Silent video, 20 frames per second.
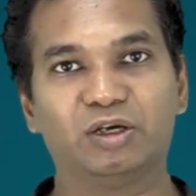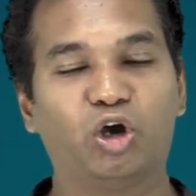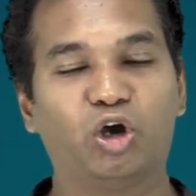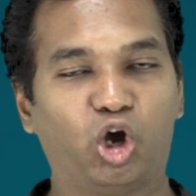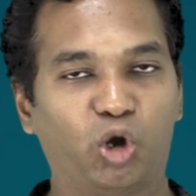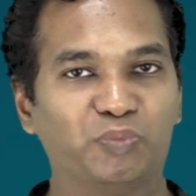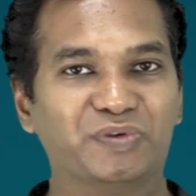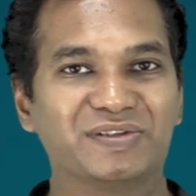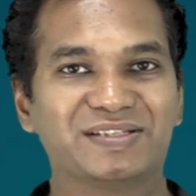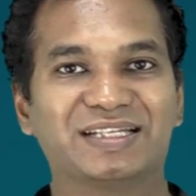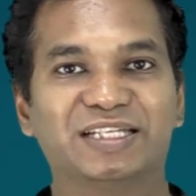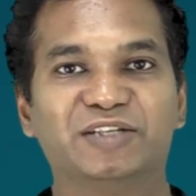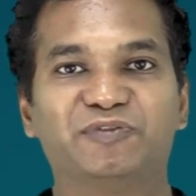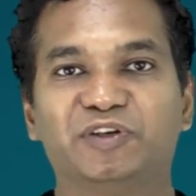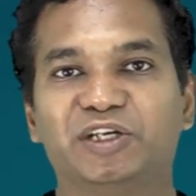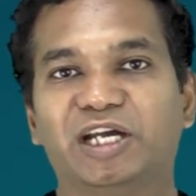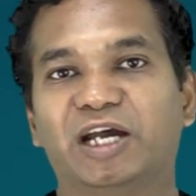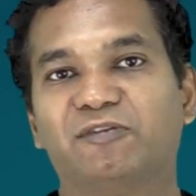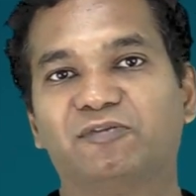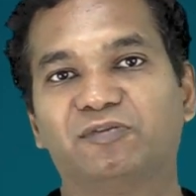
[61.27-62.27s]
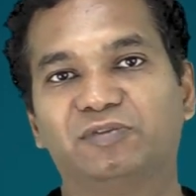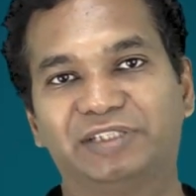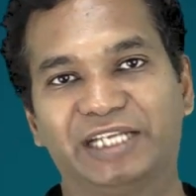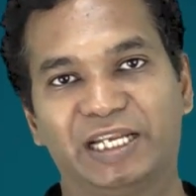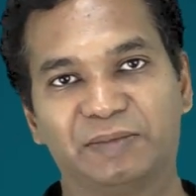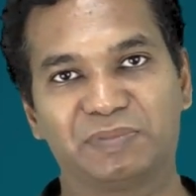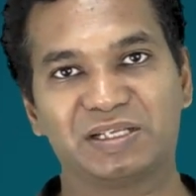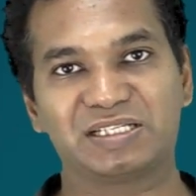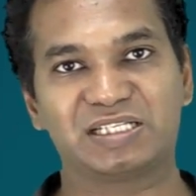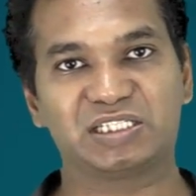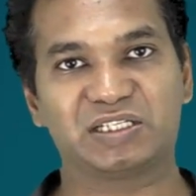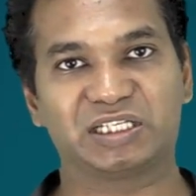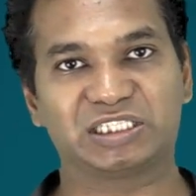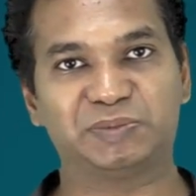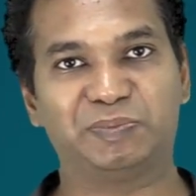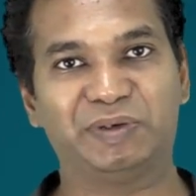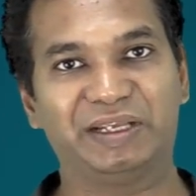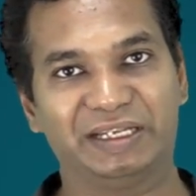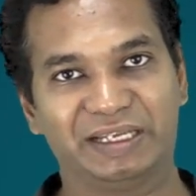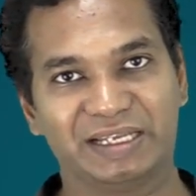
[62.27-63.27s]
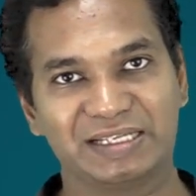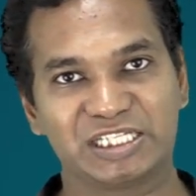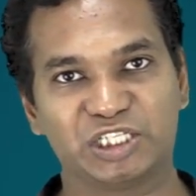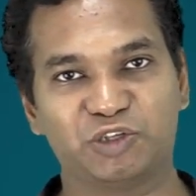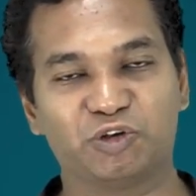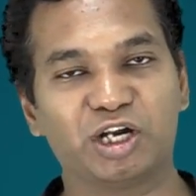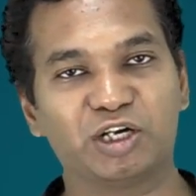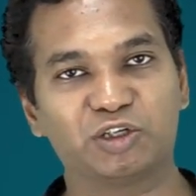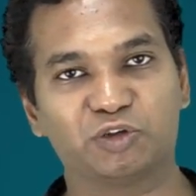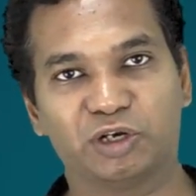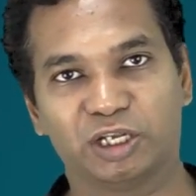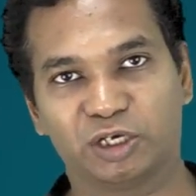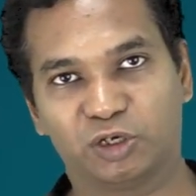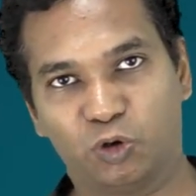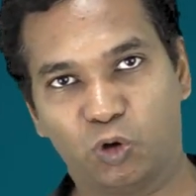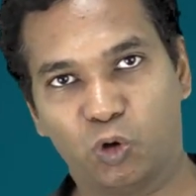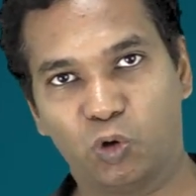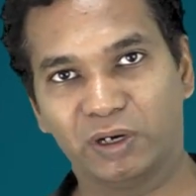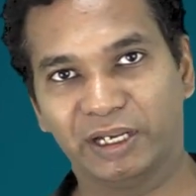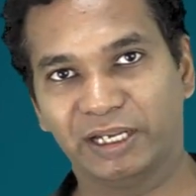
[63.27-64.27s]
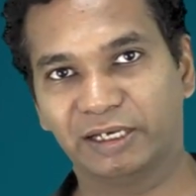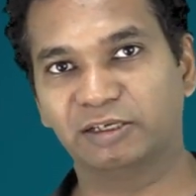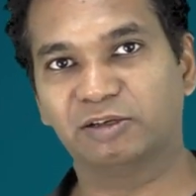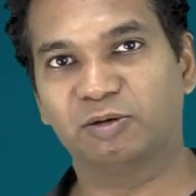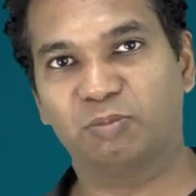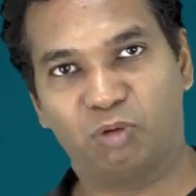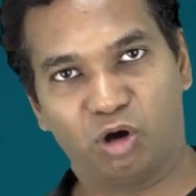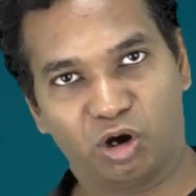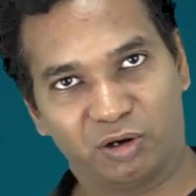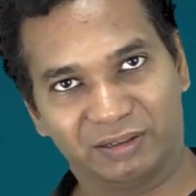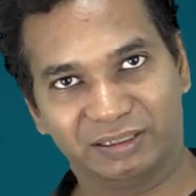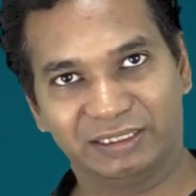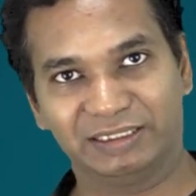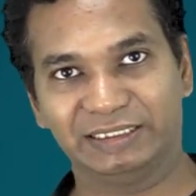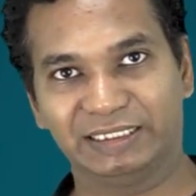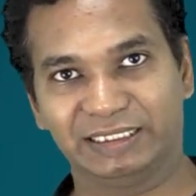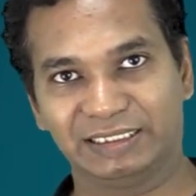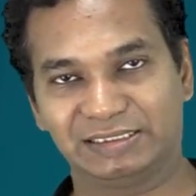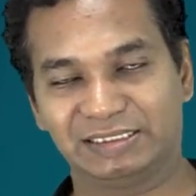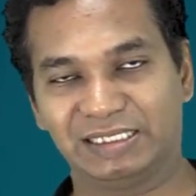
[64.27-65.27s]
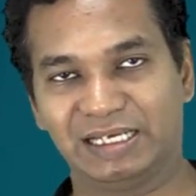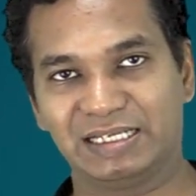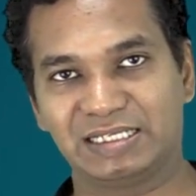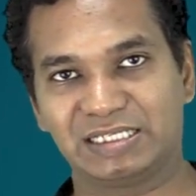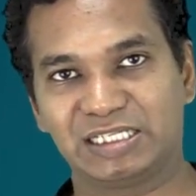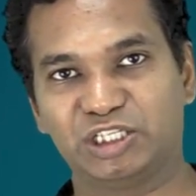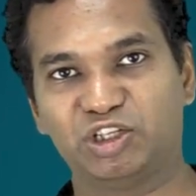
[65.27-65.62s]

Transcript: Obviously, if you have 10 plus years experience, you're not going to code and model the data science.